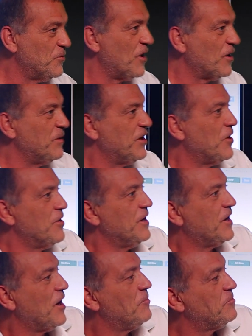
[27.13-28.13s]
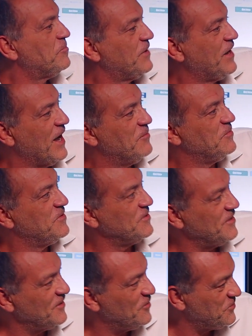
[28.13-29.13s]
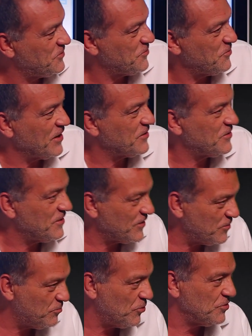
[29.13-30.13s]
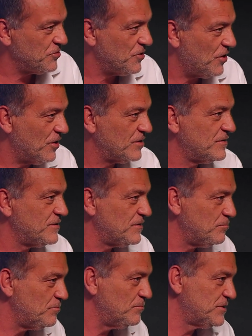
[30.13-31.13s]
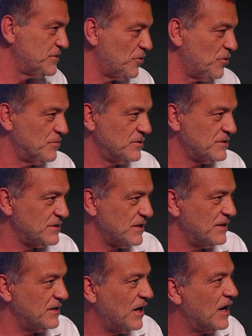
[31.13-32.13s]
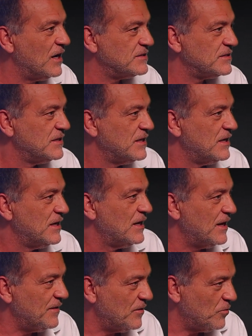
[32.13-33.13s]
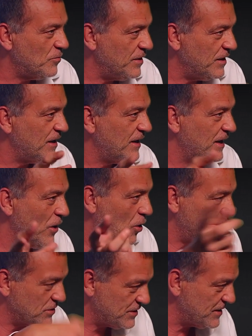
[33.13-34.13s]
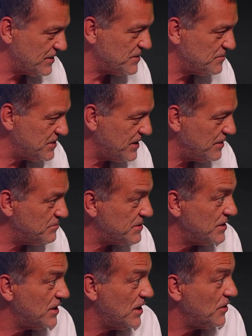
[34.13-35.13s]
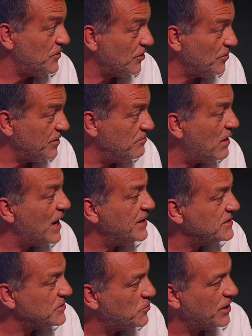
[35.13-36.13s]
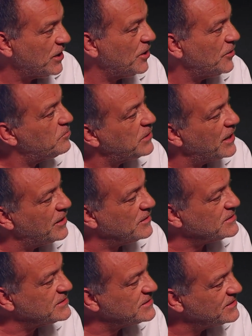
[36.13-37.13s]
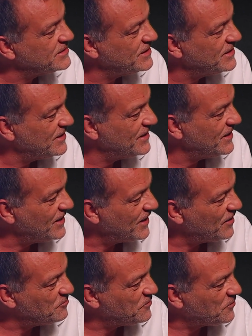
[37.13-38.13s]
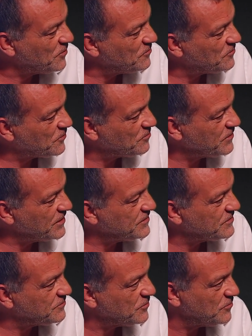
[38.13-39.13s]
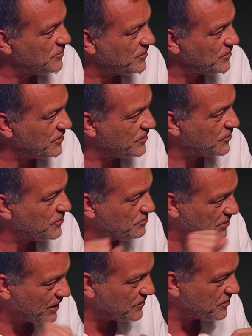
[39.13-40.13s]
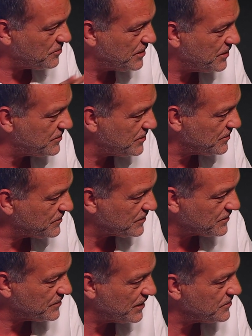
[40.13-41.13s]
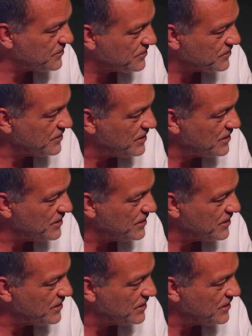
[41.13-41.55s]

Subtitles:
Rugby Curry Cup games of strength, the Bull Sharks, Stormers and Lions, and then we'll be hosting some teams that'll be minus quite a lot of players. From the players committed to the Six Nations.